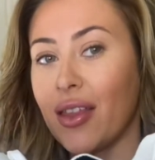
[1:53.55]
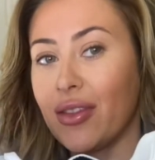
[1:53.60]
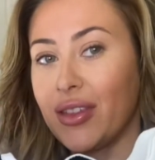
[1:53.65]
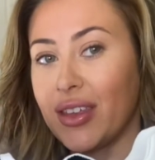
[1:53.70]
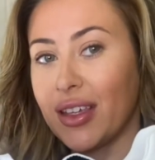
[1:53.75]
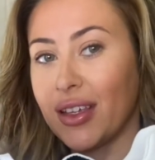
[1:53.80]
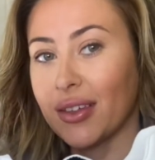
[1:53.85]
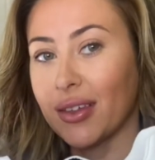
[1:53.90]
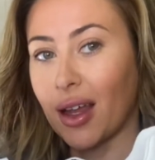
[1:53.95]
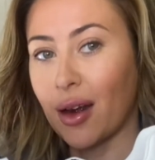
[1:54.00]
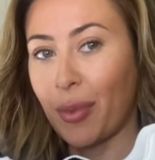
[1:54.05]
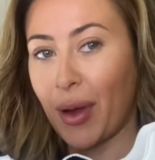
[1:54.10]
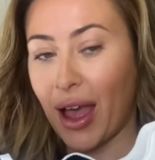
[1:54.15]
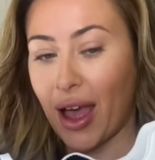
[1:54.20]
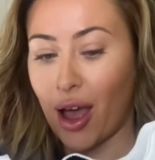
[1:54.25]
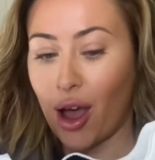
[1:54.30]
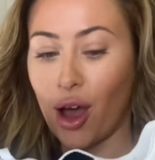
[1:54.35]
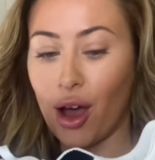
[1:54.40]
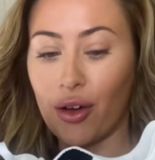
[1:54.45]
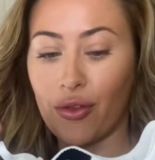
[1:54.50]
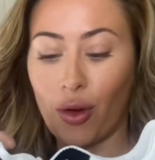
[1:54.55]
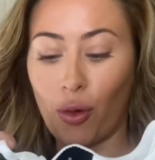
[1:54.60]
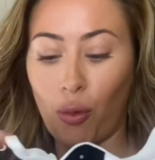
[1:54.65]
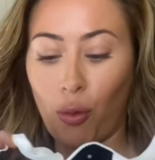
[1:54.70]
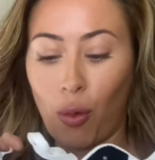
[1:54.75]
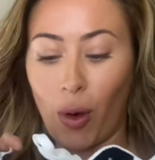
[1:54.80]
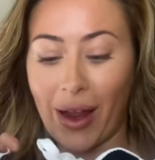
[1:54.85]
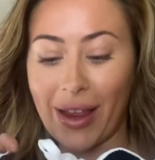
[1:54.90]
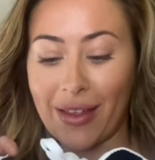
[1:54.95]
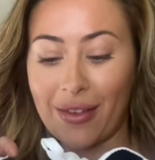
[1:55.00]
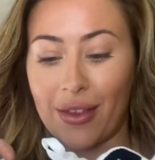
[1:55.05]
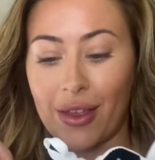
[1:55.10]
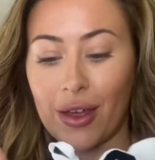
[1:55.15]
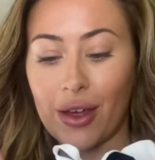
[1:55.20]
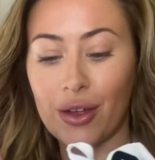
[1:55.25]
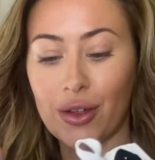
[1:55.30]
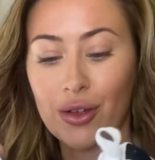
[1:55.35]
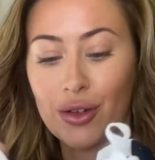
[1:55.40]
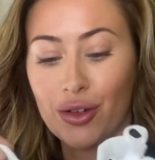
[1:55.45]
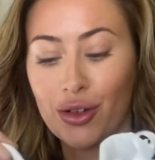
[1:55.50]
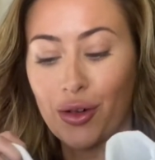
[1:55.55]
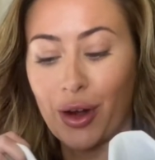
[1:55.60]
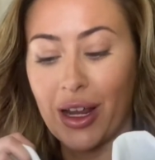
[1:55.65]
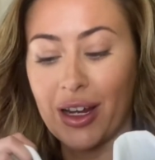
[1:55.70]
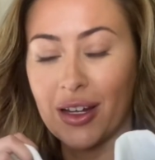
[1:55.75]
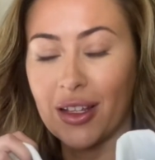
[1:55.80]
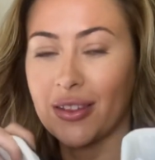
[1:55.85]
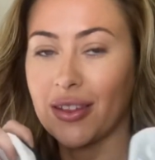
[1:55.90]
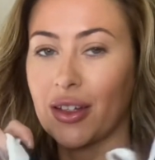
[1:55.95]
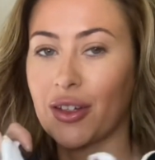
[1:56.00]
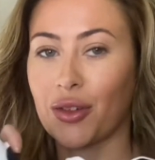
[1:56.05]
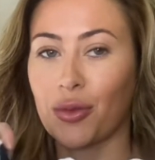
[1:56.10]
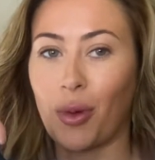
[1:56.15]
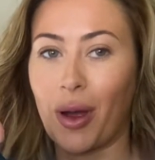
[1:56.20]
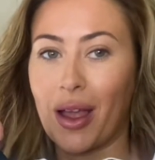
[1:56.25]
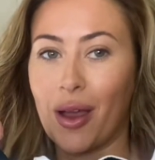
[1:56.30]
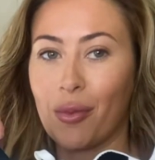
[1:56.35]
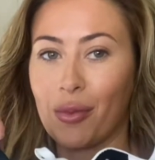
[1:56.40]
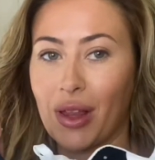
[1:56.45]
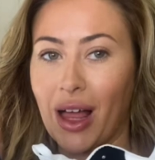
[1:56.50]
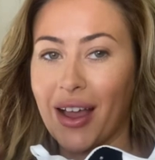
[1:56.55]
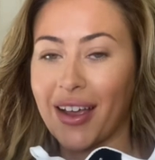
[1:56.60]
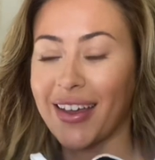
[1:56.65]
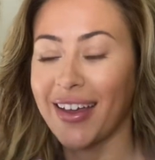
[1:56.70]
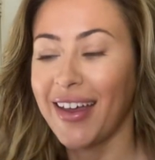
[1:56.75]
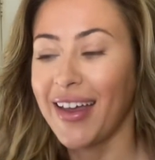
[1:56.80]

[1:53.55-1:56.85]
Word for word: These are a pair of white trainers, they're just white and black.